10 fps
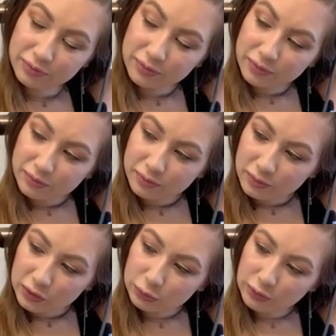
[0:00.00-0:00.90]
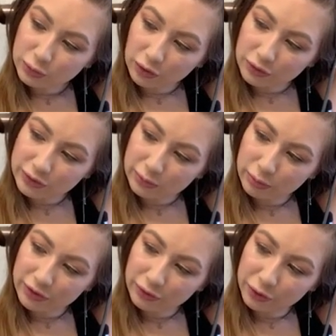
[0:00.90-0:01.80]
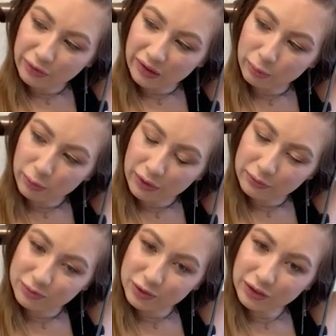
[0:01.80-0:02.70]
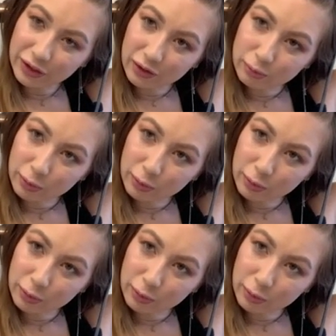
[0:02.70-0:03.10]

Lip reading: sometimes artists, they play their new album and I'm just like unprepared.